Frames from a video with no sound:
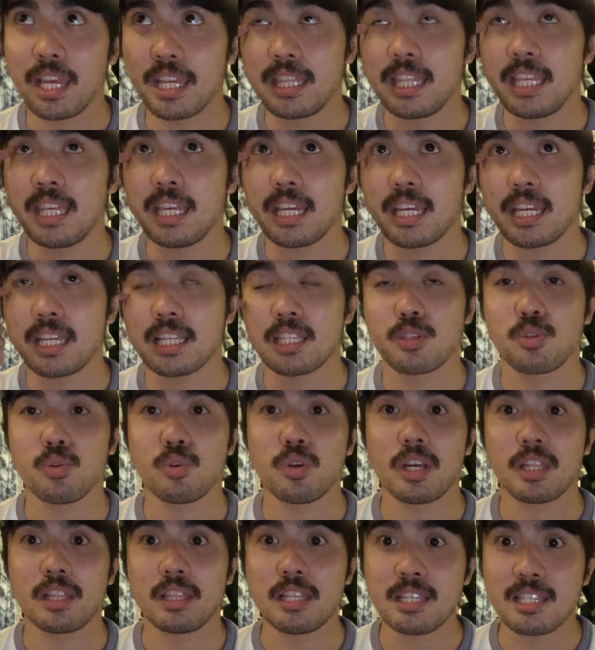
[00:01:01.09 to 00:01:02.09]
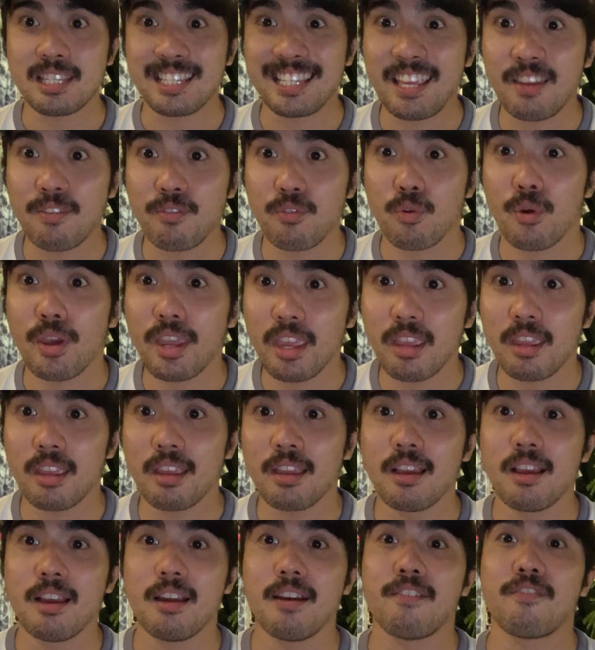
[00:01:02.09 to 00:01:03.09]
idea is to at least give way
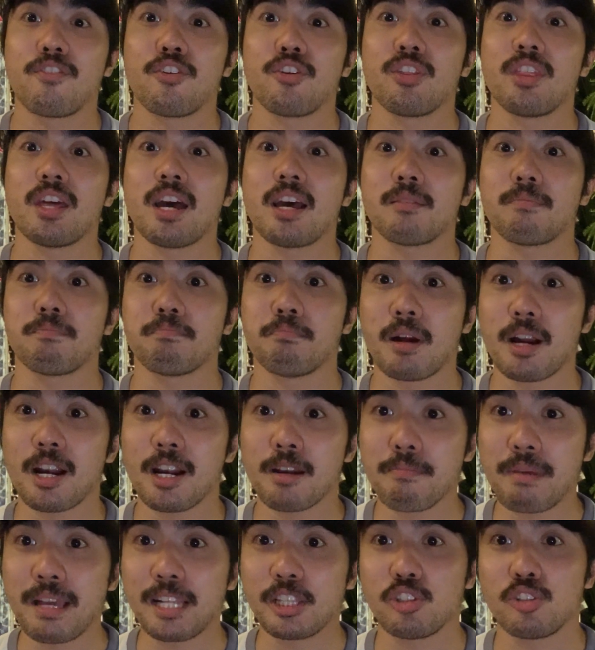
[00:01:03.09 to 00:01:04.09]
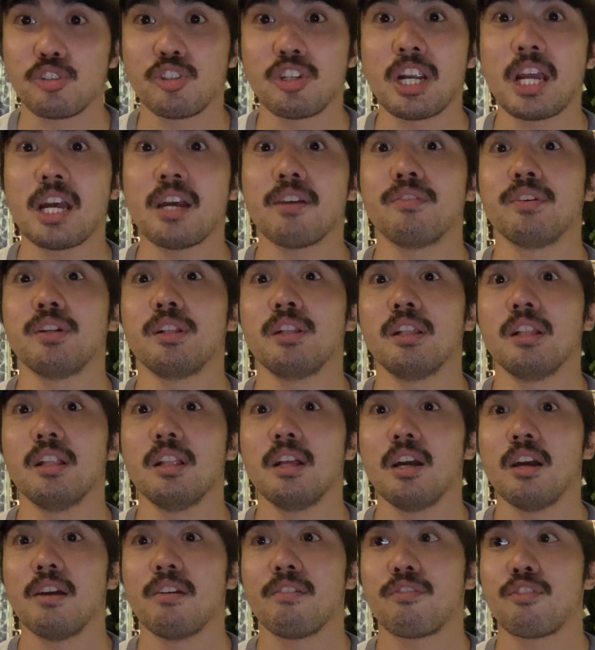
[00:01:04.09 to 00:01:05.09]
for that barbell to travel
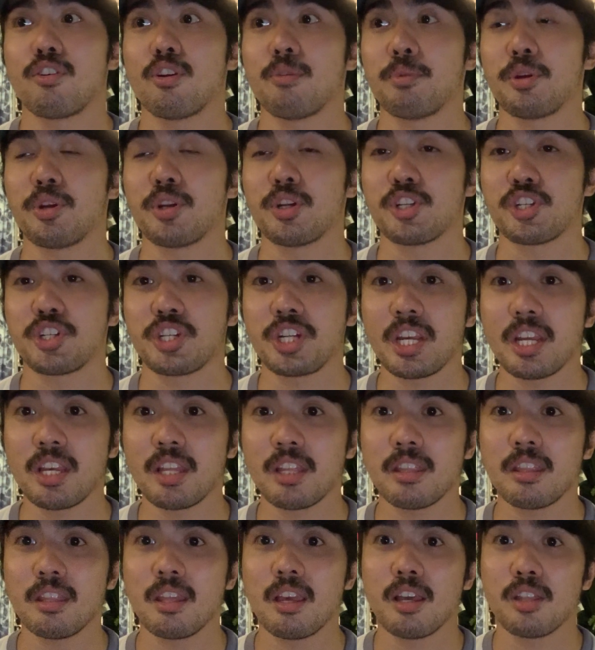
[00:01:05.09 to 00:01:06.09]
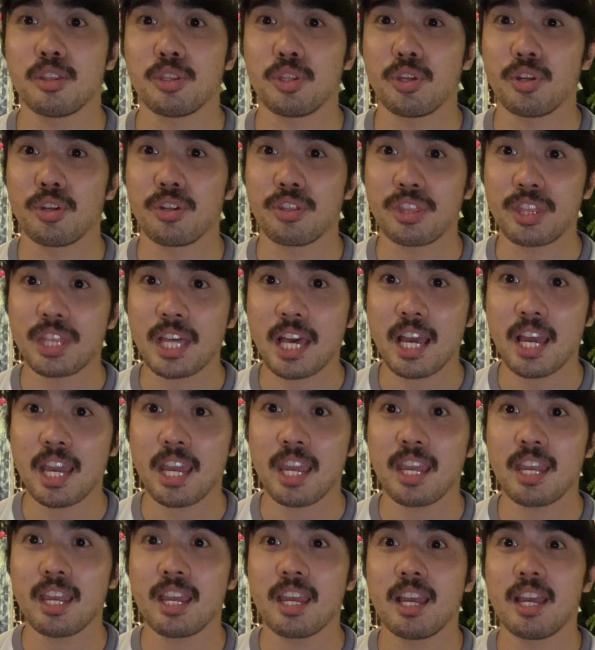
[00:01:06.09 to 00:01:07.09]
from your shin to your
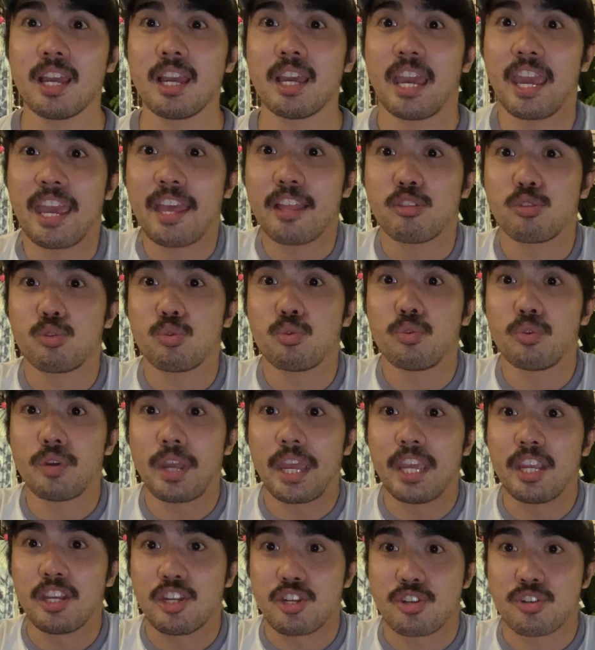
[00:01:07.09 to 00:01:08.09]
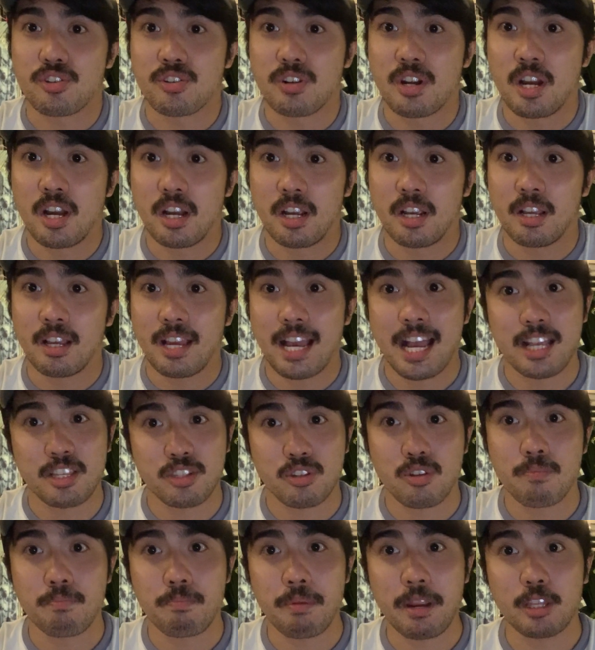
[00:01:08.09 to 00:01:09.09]
thigh and to a shrug, as
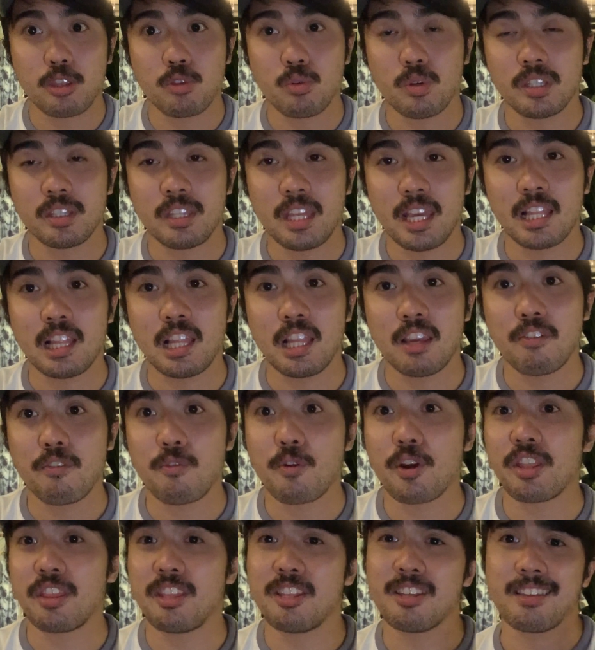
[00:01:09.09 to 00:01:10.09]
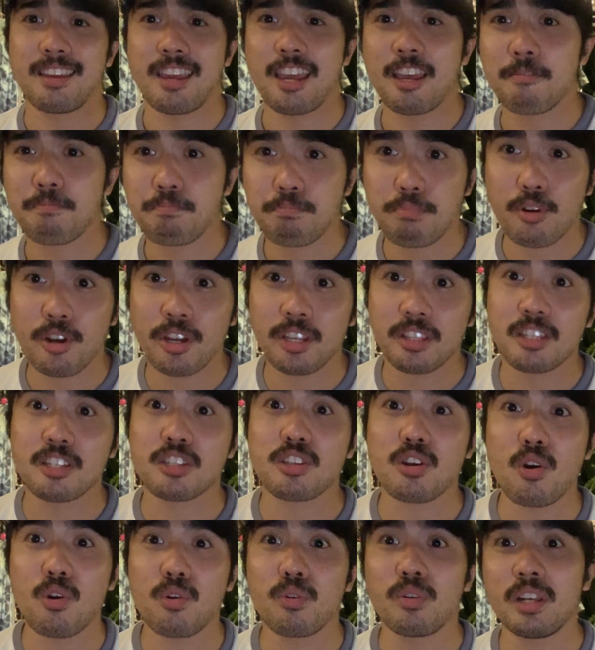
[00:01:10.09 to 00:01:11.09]
compared to a deadlift where the end point
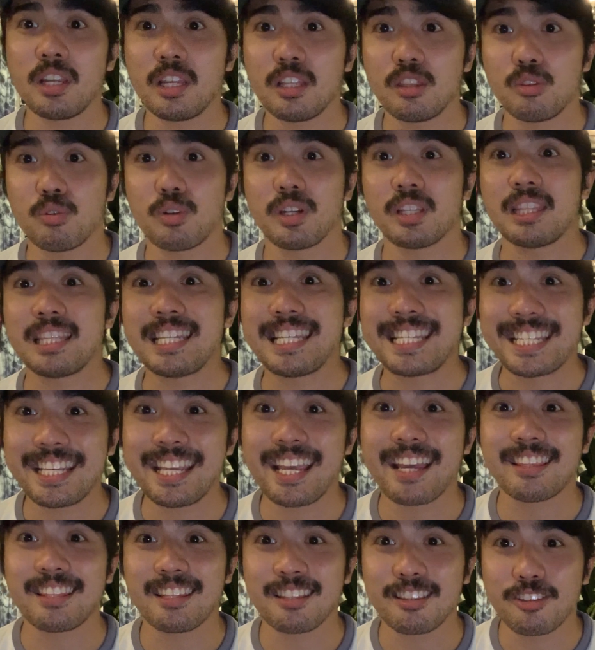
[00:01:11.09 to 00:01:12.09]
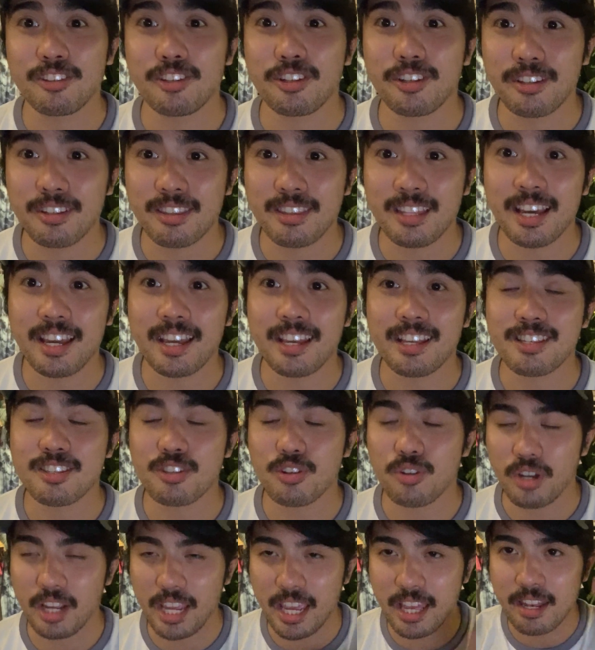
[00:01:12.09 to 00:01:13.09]
is only to at least get it to your thigh.
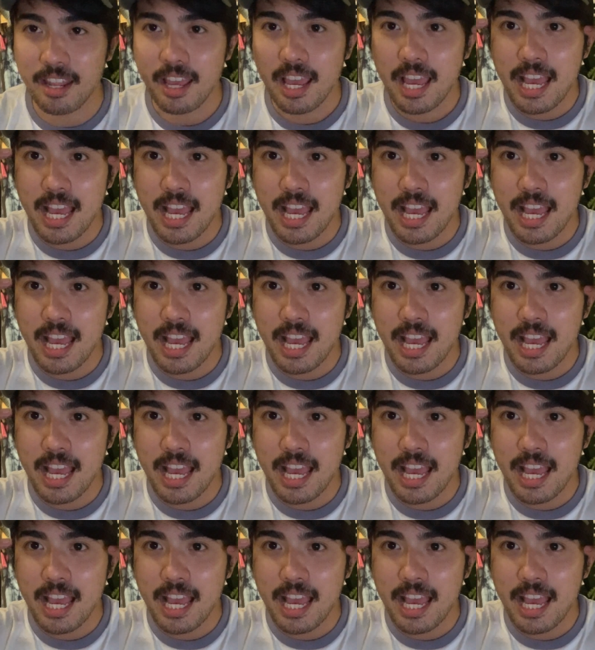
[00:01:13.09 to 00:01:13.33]
So again,